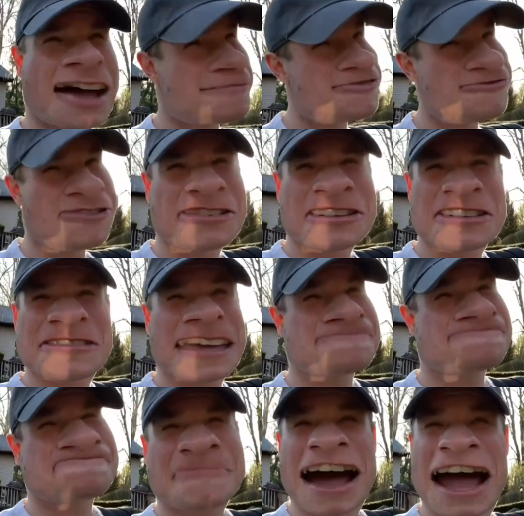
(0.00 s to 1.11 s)
mean, really, Tim,
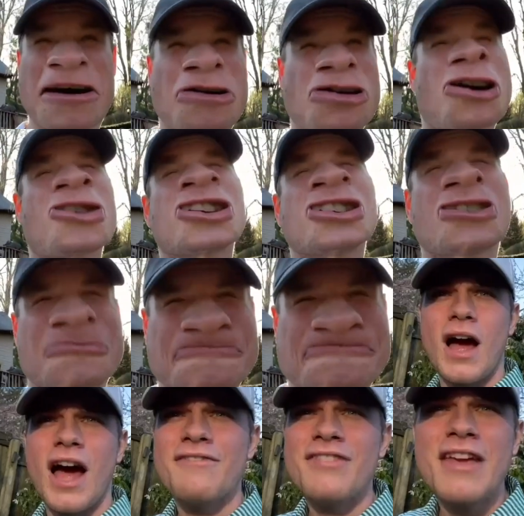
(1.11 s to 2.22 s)
I owe it all to you.
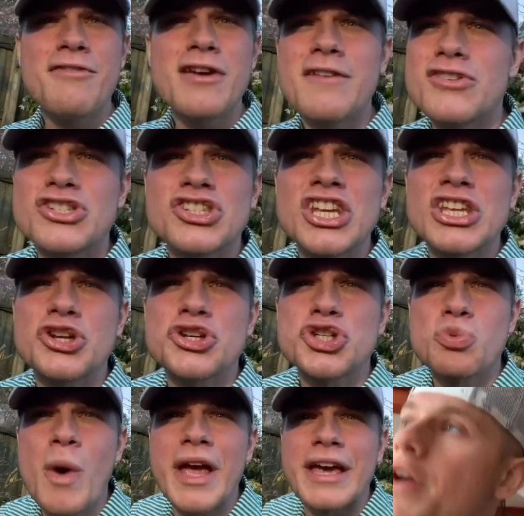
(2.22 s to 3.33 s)
I've never even seen your
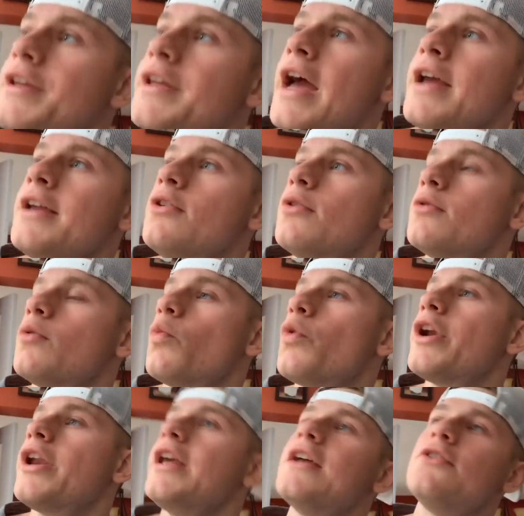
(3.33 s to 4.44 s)
swing. Yeah, you don't. We're
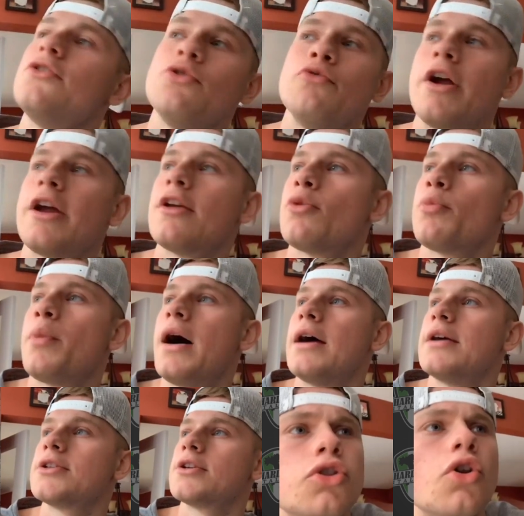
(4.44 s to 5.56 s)
gonna get two regular
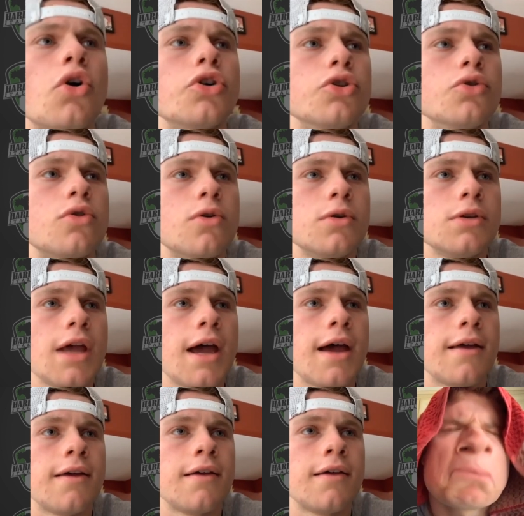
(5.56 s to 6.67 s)
pies. Noni, you cool with
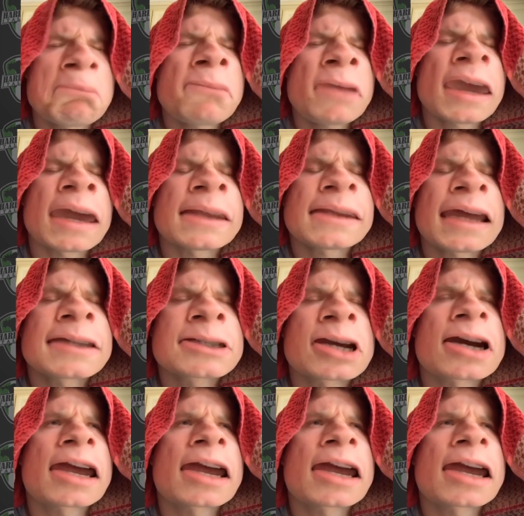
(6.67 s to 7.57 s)
that? Yeah, that's